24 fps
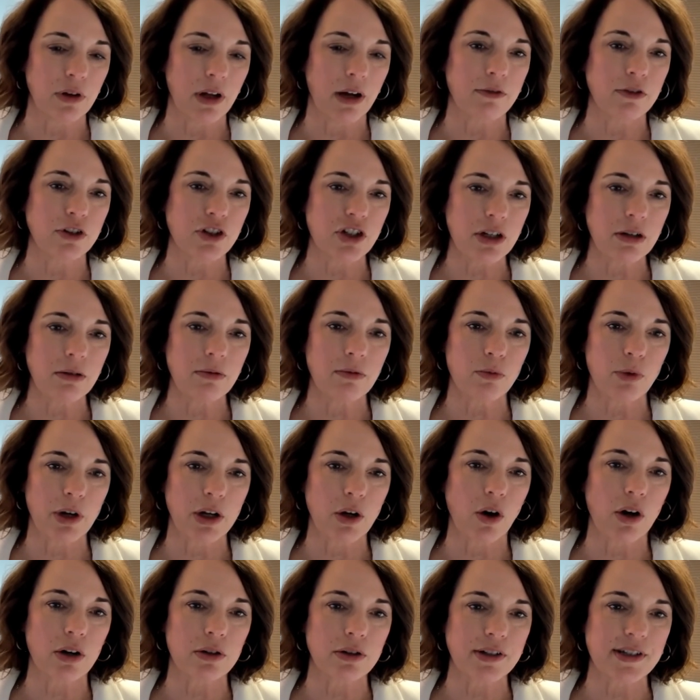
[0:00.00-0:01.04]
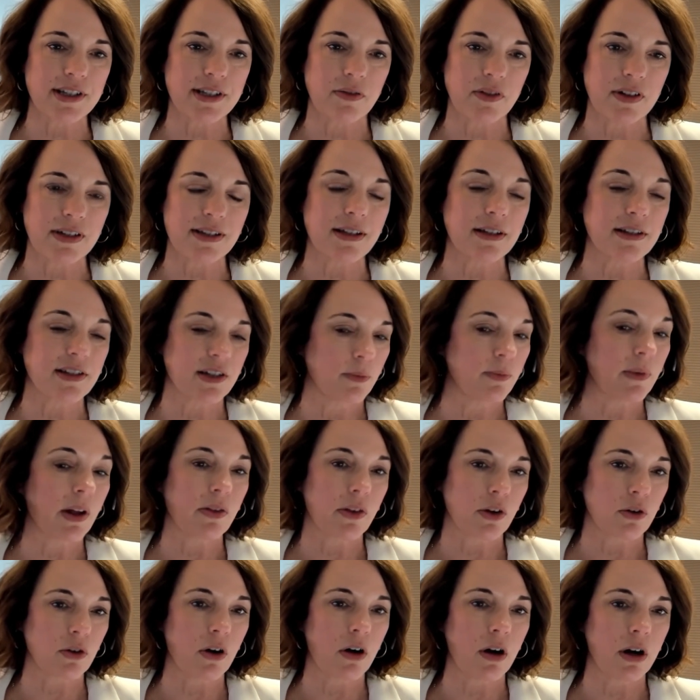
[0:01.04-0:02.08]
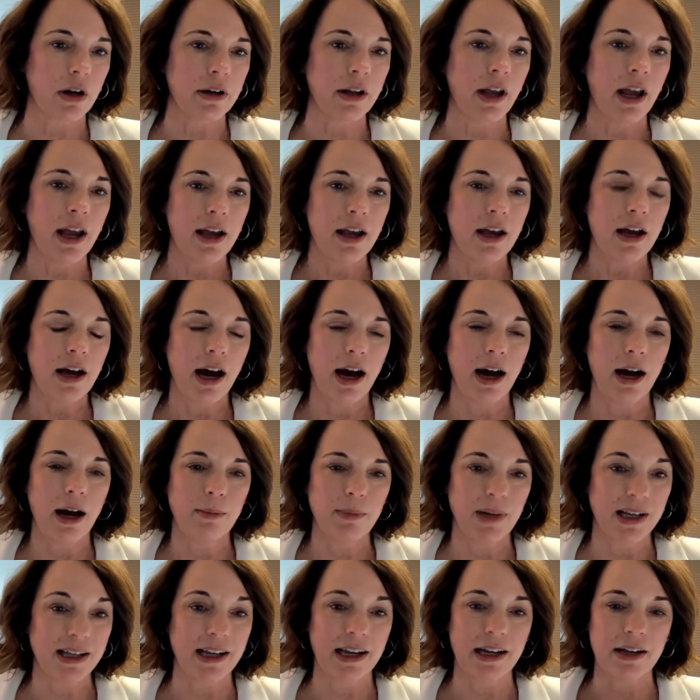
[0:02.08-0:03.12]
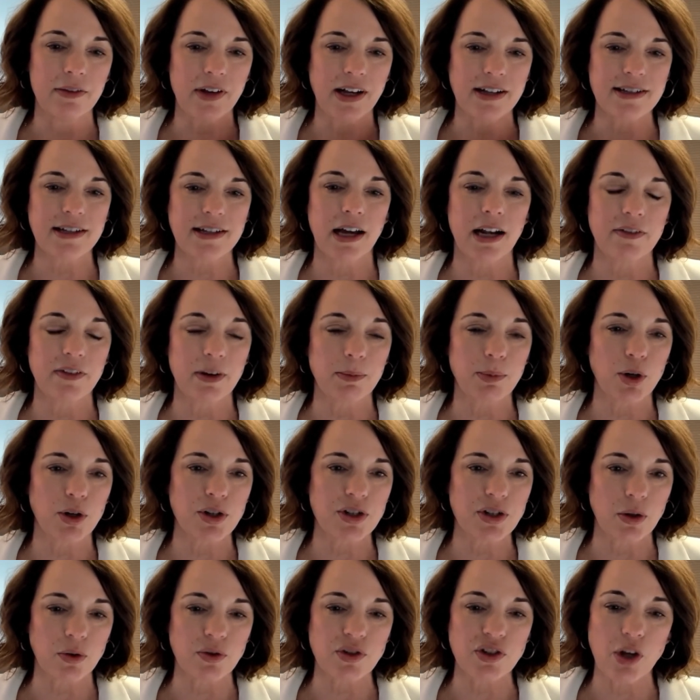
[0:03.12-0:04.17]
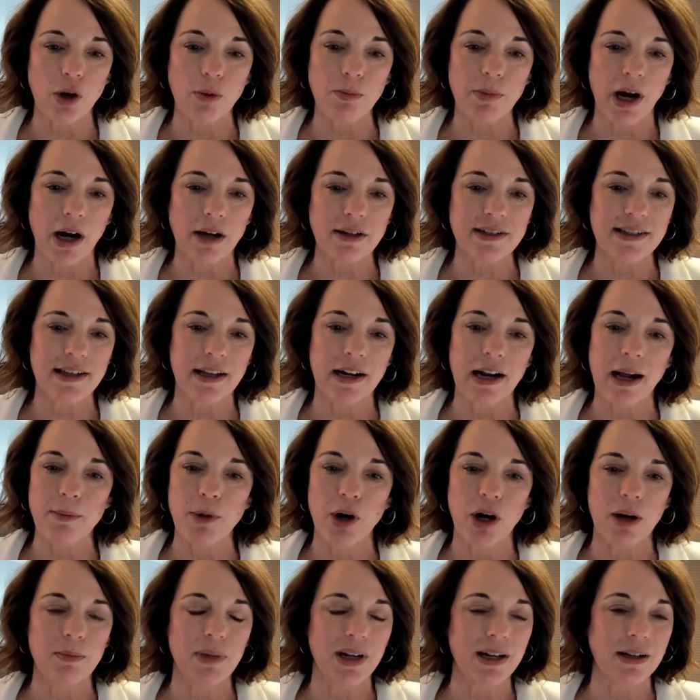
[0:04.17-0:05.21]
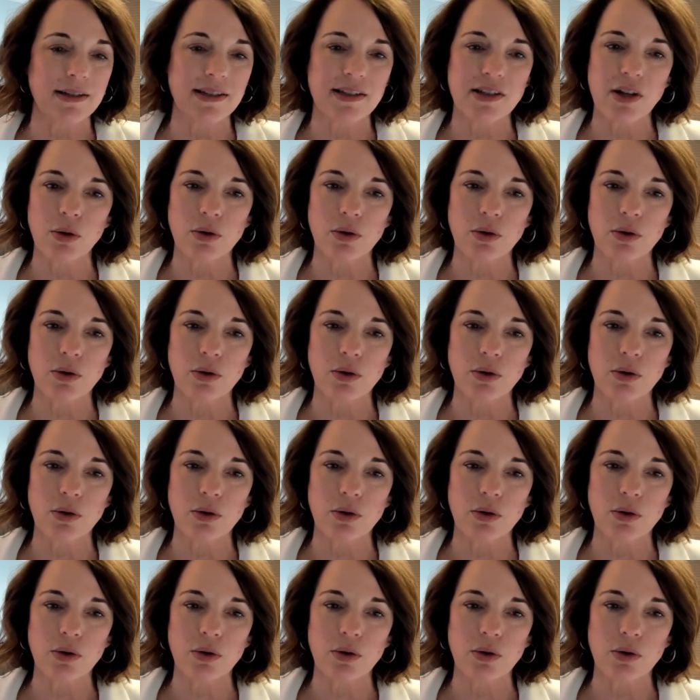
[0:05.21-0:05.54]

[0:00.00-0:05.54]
leverage it, regardless of the system that they're on. Again, that's kind of a personal soapbox that I'm on, but it's so